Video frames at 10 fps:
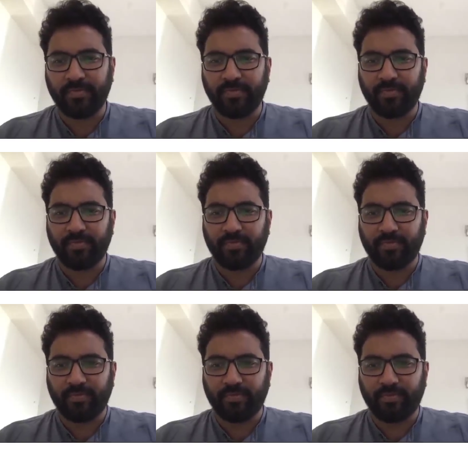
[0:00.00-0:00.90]

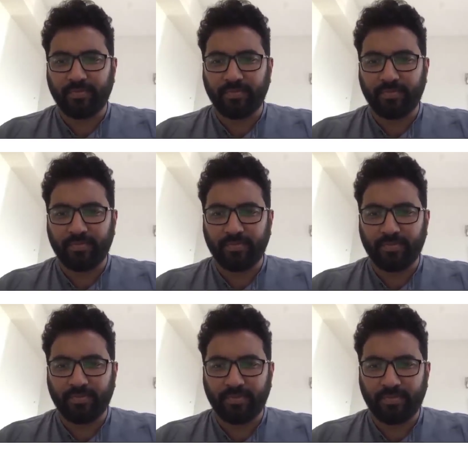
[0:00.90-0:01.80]

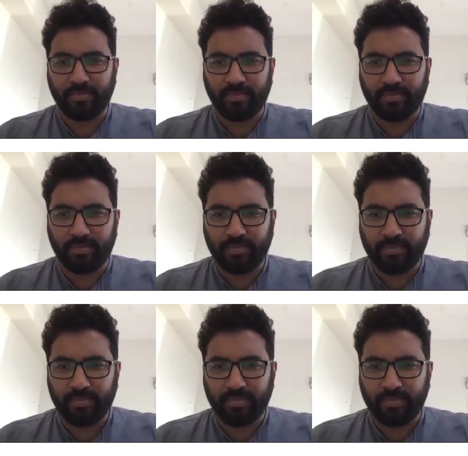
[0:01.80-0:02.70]

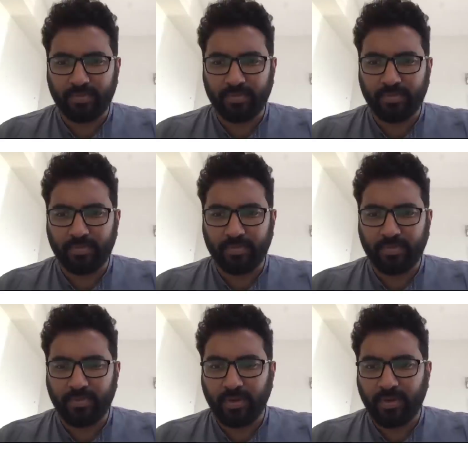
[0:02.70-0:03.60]

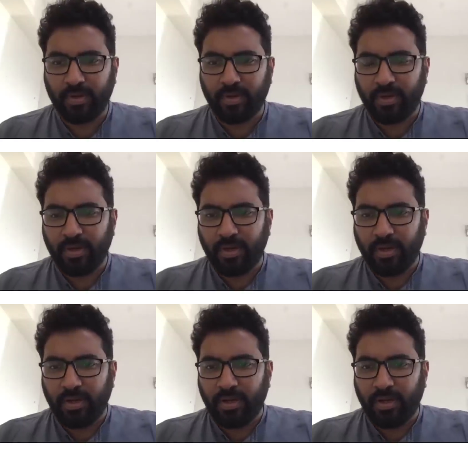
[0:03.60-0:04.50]

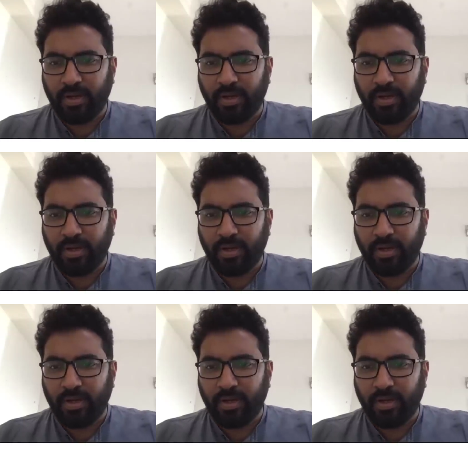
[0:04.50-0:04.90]
Nothing is said.